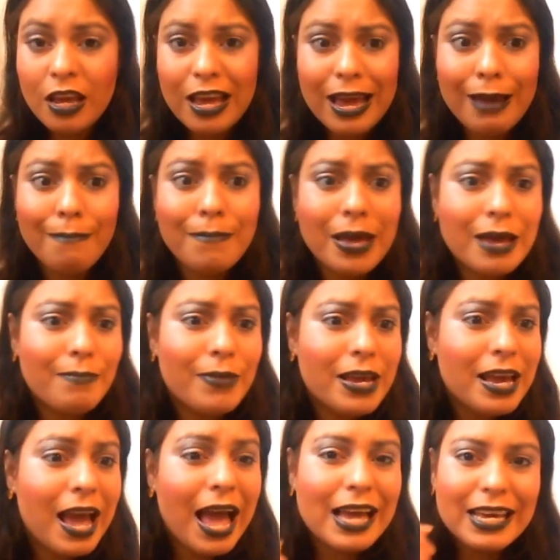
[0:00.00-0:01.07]
And
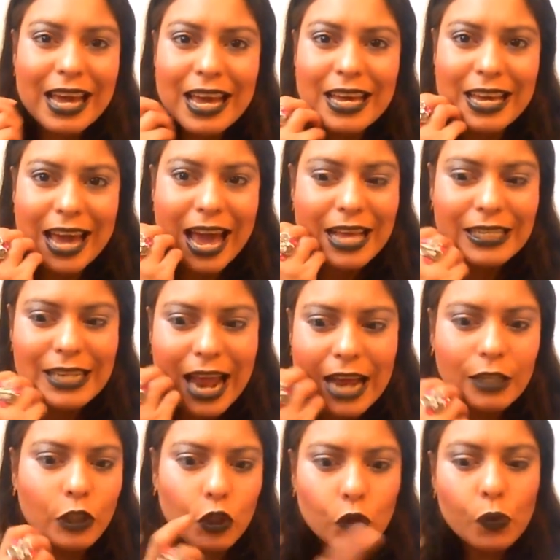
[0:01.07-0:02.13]
maybe I can get
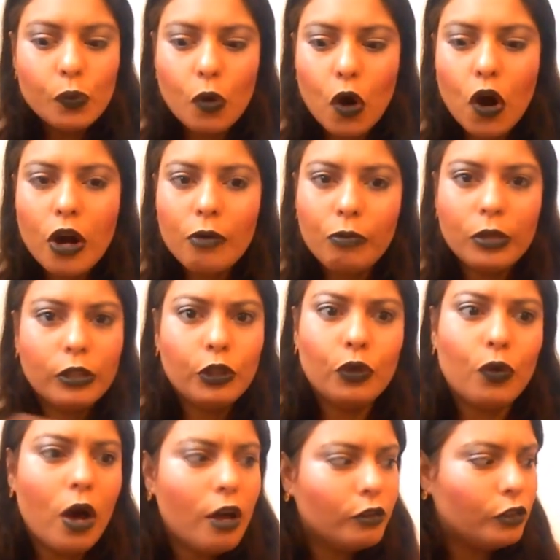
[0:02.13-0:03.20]
like two more with
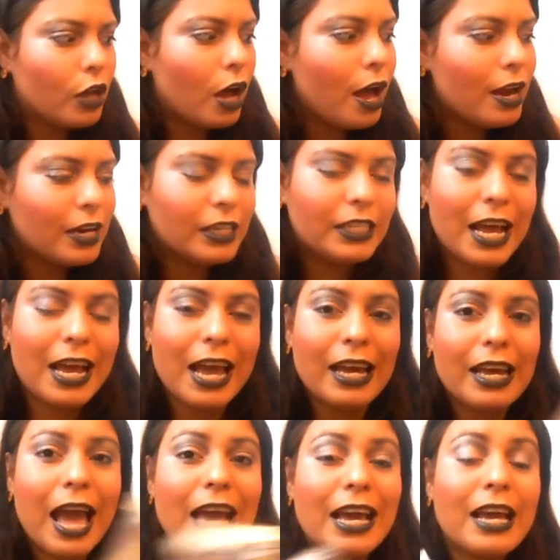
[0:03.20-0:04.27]
$12. Like
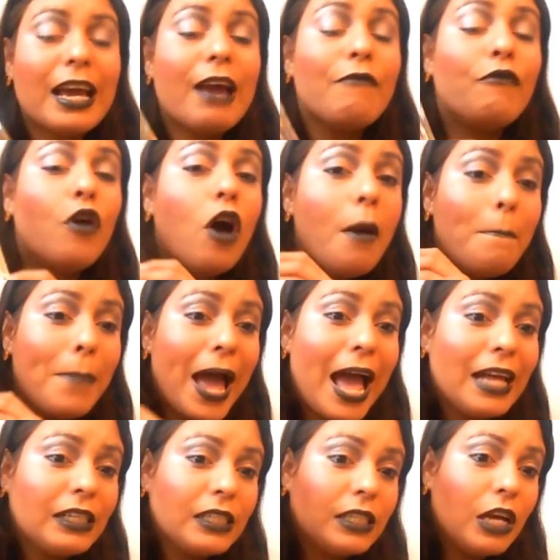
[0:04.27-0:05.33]
I can get 4
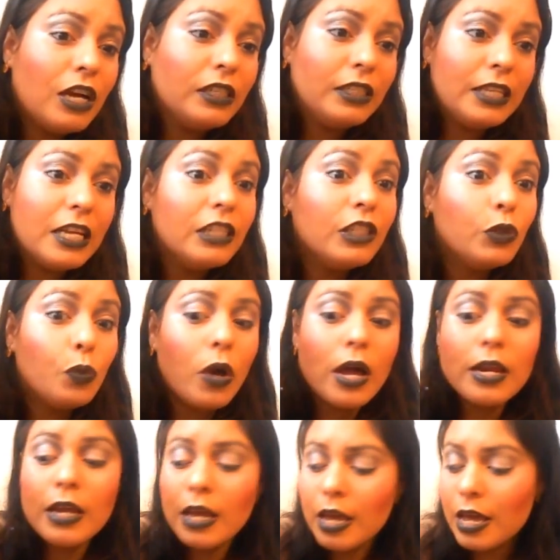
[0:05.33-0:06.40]
packs of this
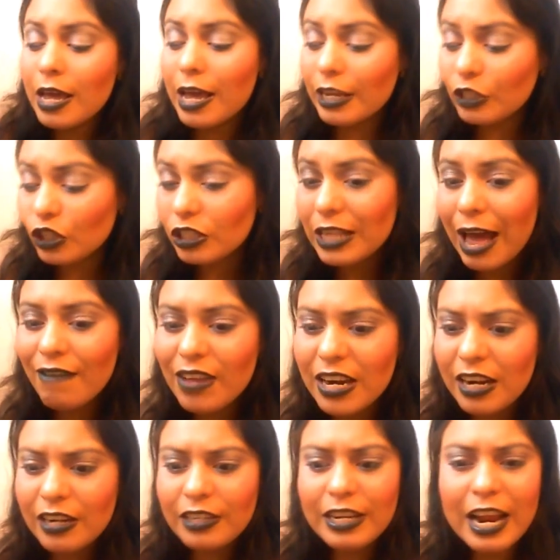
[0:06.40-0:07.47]
one and just have it
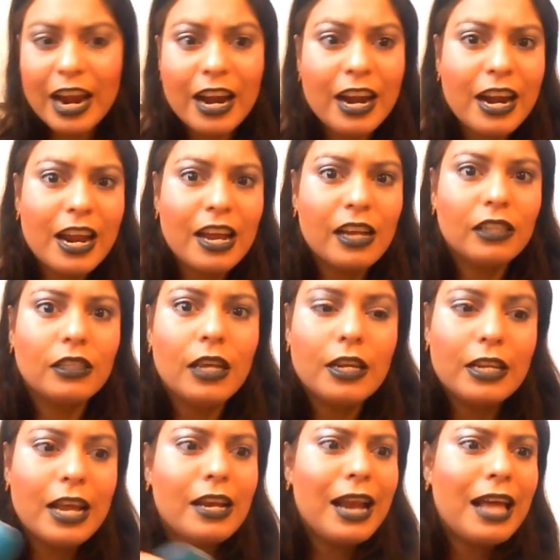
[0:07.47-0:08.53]
in there, and
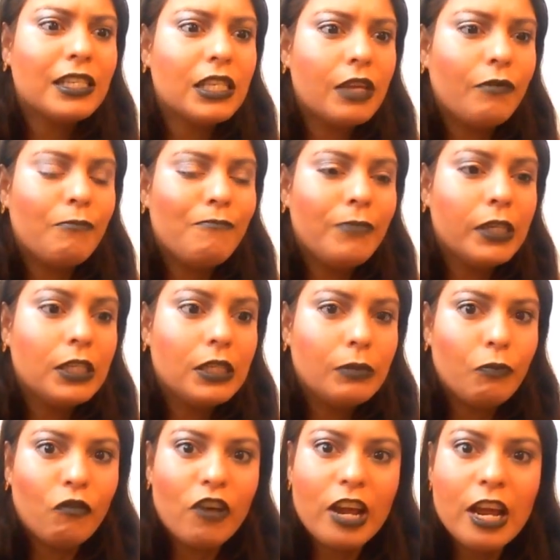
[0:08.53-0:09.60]
they last a
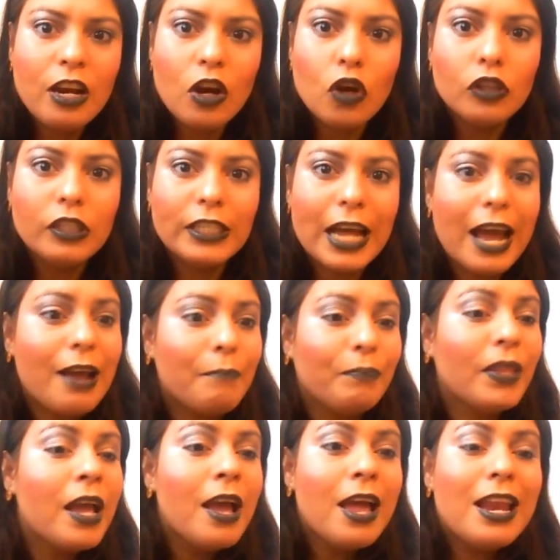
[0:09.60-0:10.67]
freaking long time.
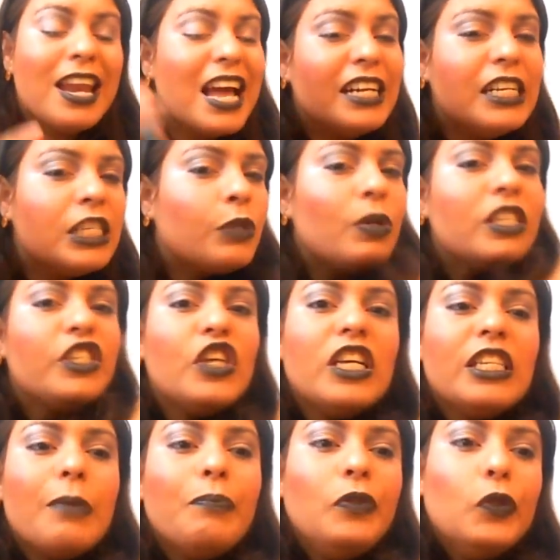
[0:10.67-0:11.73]
Like this was
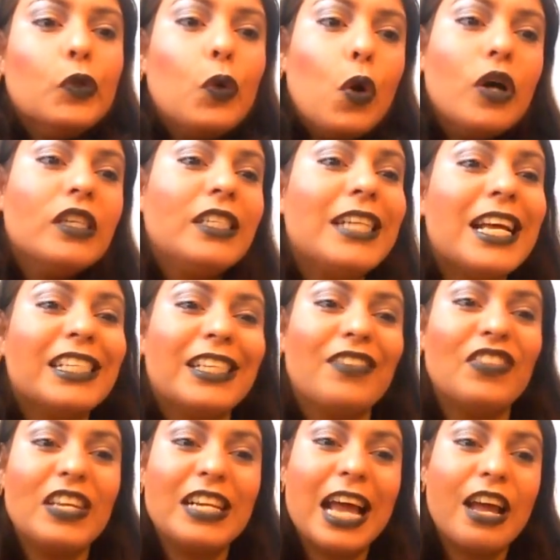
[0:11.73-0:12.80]
just a tool. It's not
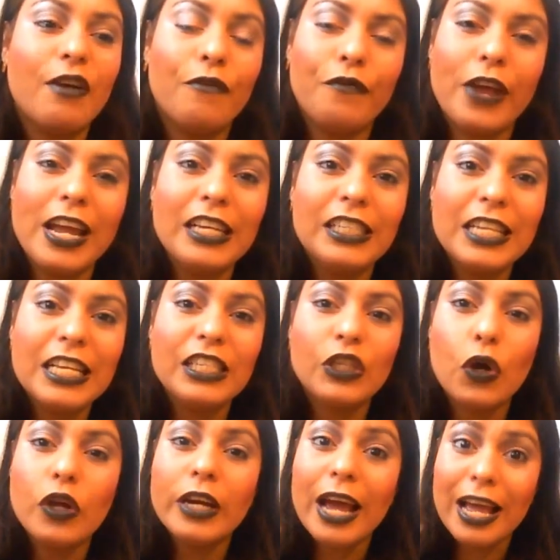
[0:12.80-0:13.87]
something that your face is
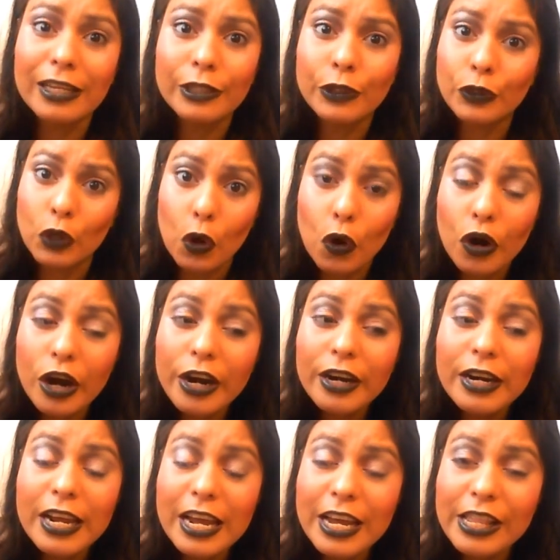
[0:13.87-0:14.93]
gonna
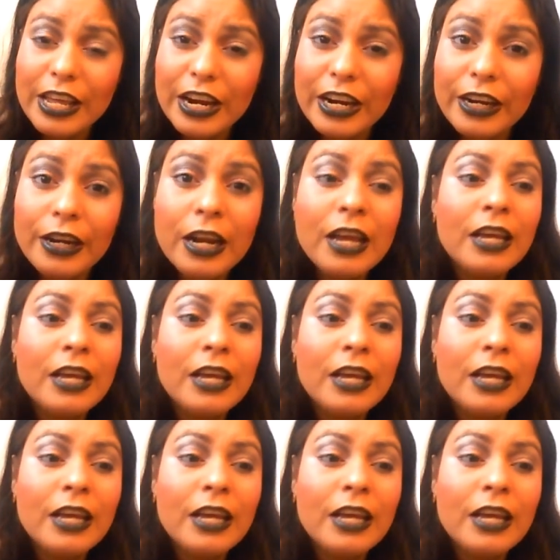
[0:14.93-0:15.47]
absorb either.